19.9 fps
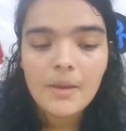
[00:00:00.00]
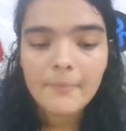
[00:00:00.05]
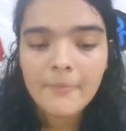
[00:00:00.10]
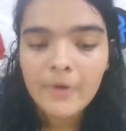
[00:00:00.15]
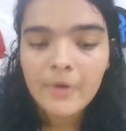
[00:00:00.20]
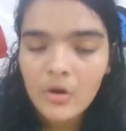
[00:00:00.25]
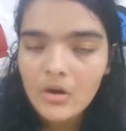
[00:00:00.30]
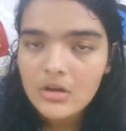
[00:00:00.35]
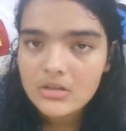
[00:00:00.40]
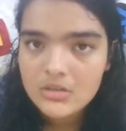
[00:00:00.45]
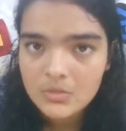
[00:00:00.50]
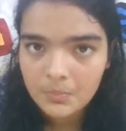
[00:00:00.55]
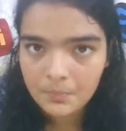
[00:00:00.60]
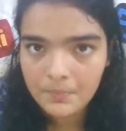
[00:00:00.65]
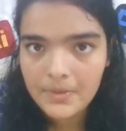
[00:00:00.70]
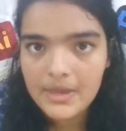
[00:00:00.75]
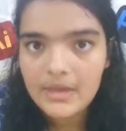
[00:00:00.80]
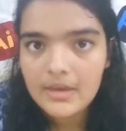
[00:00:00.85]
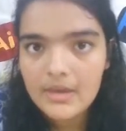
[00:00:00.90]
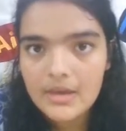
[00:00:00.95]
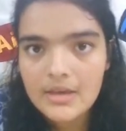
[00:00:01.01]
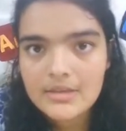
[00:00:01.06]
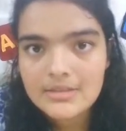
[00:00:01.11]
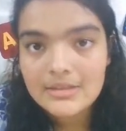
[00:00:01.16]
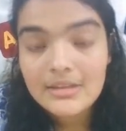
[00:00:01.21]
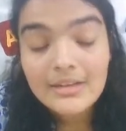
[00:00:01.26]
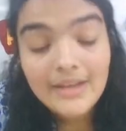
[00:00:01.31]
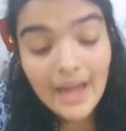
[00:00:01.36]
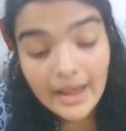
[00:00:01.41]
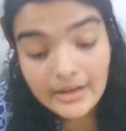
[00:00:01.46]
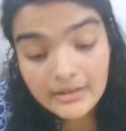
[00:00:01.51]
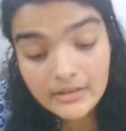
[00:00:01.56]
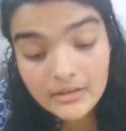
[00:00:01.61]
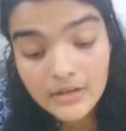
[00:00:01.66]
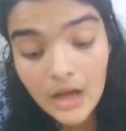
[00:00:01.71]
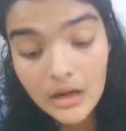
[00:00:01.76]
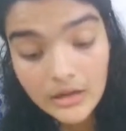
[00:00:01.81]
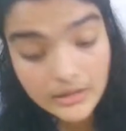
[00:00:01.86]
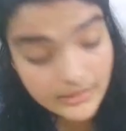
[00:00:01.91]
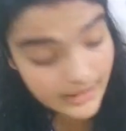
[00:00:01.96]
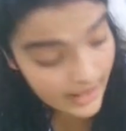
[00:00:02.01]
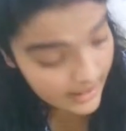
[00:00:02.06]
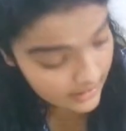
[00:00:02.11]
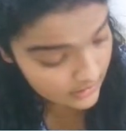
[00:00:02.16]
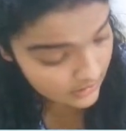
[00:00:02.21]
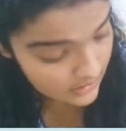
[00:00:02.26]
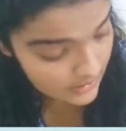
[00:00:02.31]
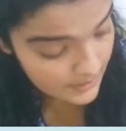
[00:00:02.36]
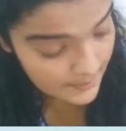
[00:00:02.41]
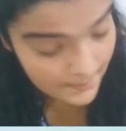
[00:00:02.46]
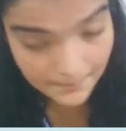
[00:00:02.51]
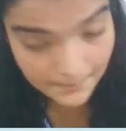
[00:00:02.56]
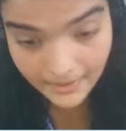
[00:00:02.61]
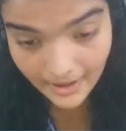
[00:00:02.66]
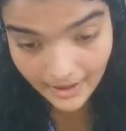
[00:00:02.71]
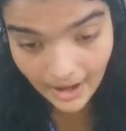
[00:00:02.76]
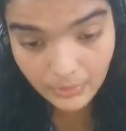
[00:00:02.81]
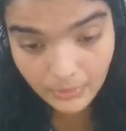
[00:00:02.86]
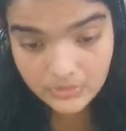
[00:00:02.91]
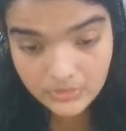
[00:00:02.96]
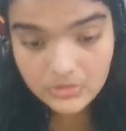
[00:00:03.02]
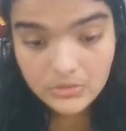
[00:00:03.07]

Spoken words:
because pink is a lighter color than brown,